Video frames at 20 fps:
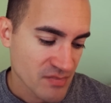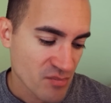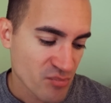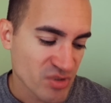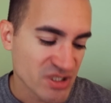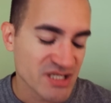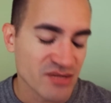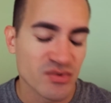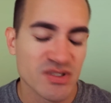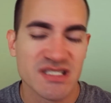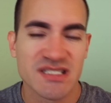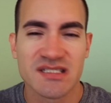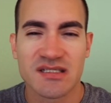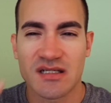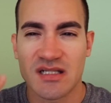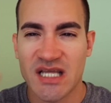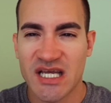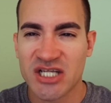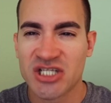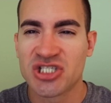But it was
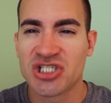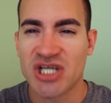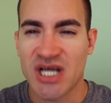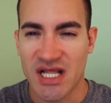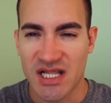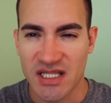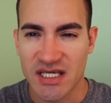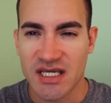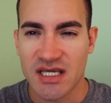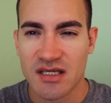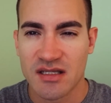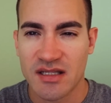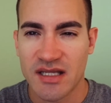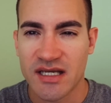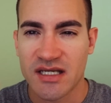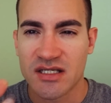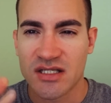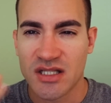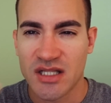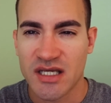still like jelly,
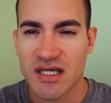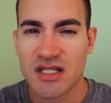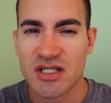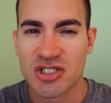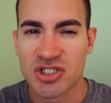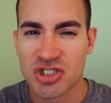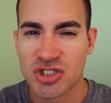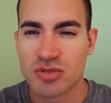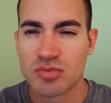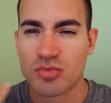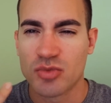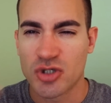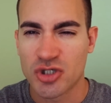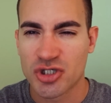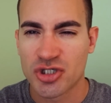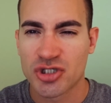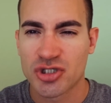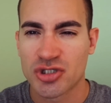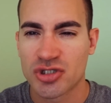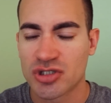like a
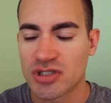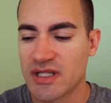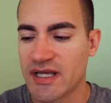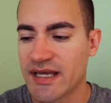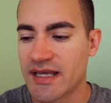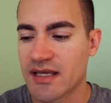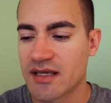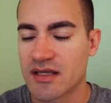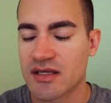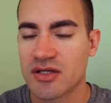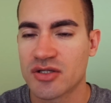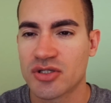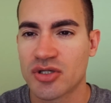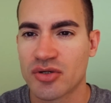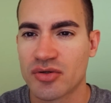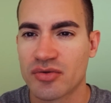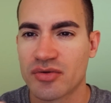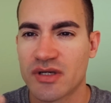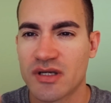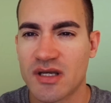smush, like, you
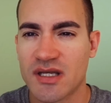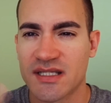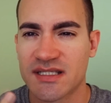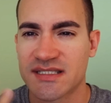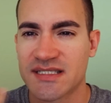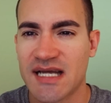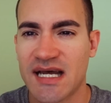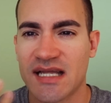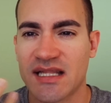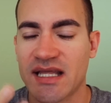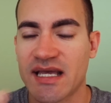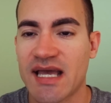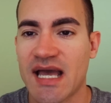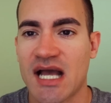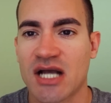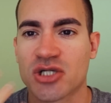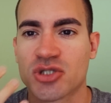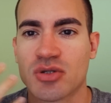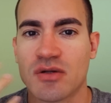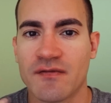know, it's not like
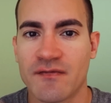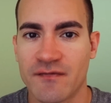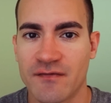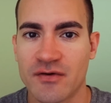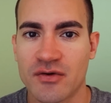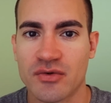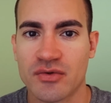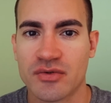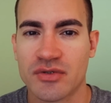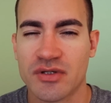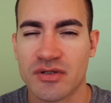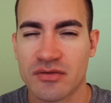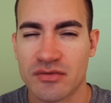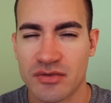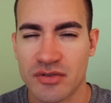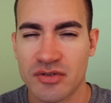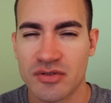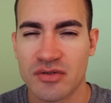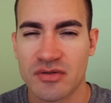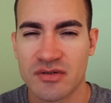actual food,
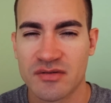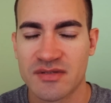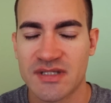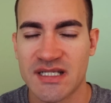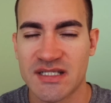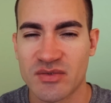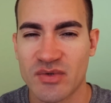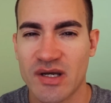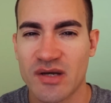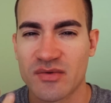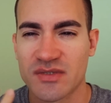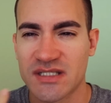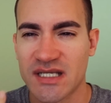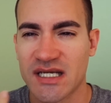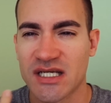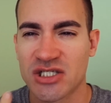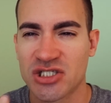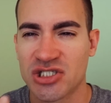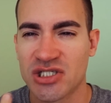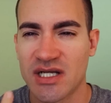you know. That's why it was
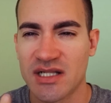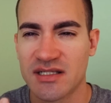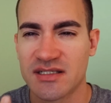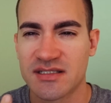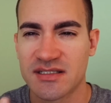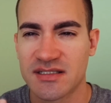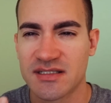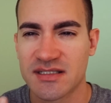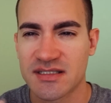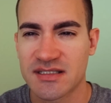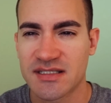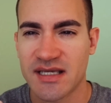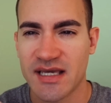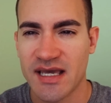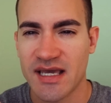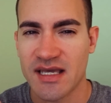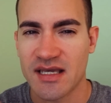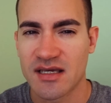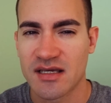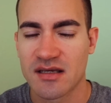like a gelatinous
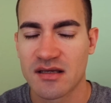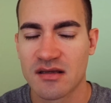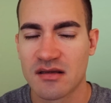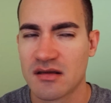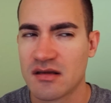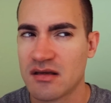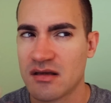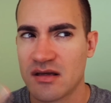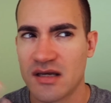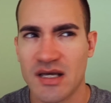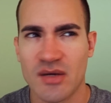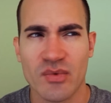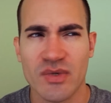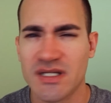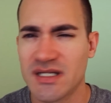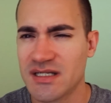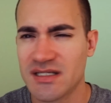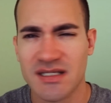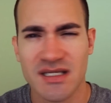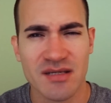cake, and we
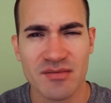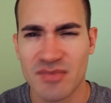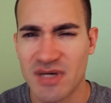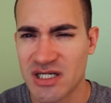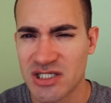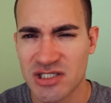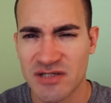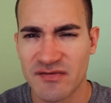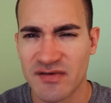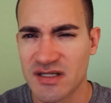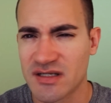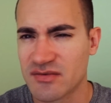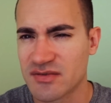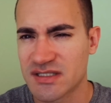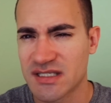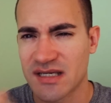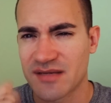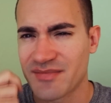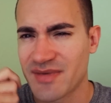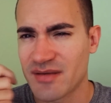didn't eat much of it. It
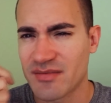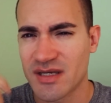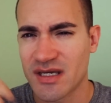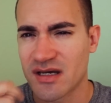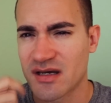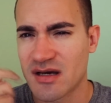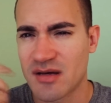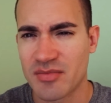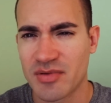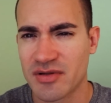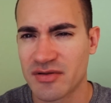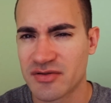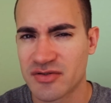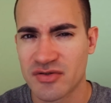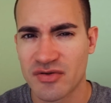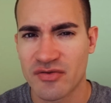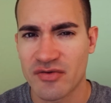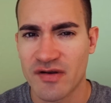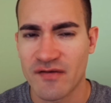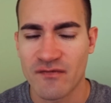was like maybe a couple,
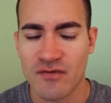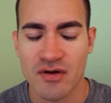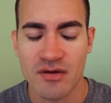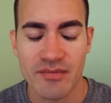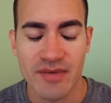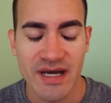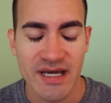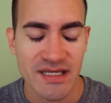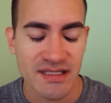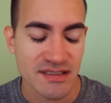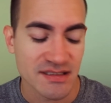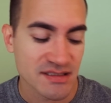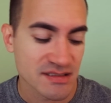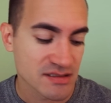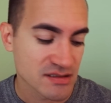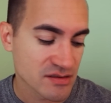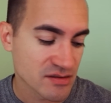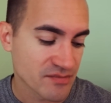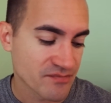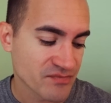2, 3, 4
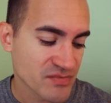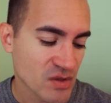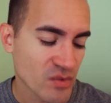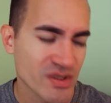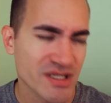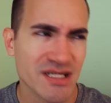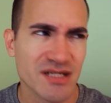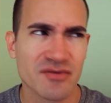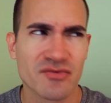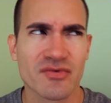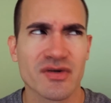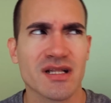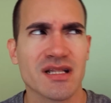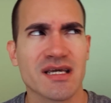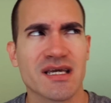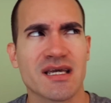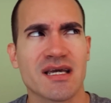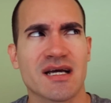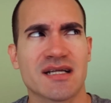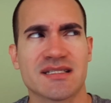bites. We didn't
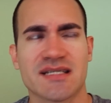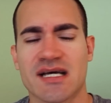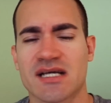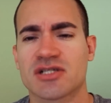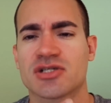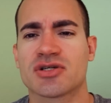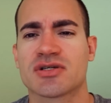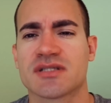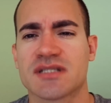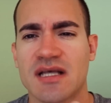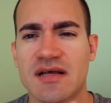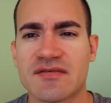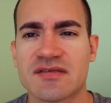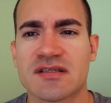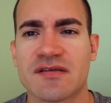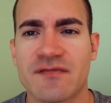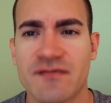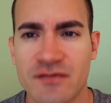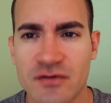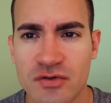really attach ourselves
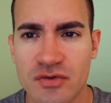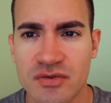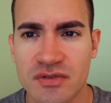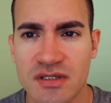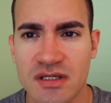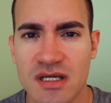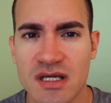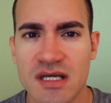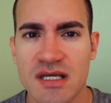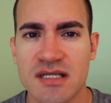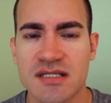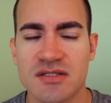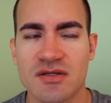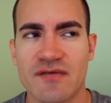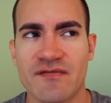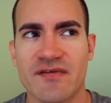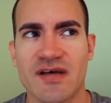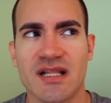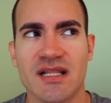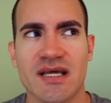to food, so
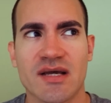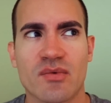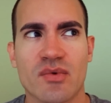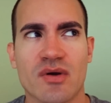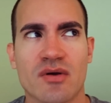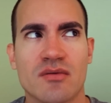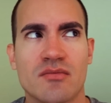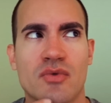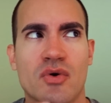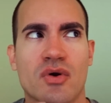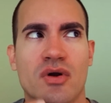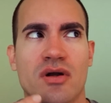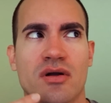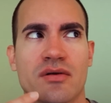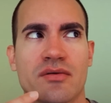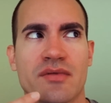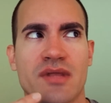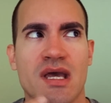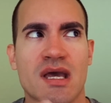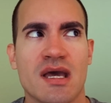it felt like we were
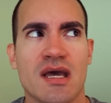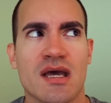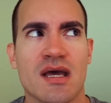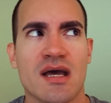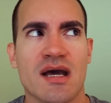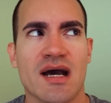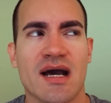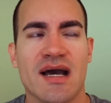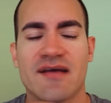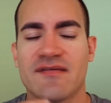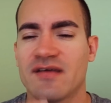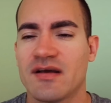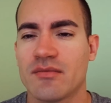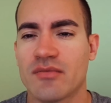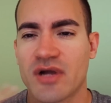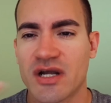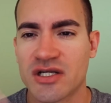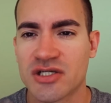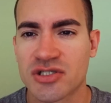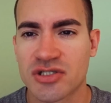more high
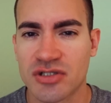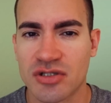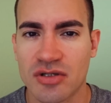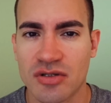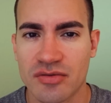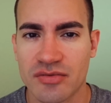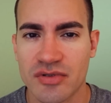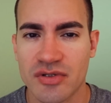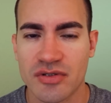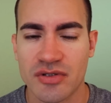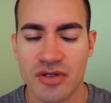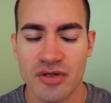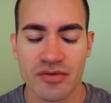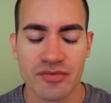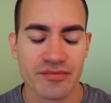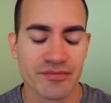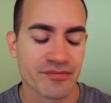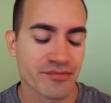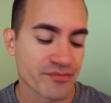vibrational, you know.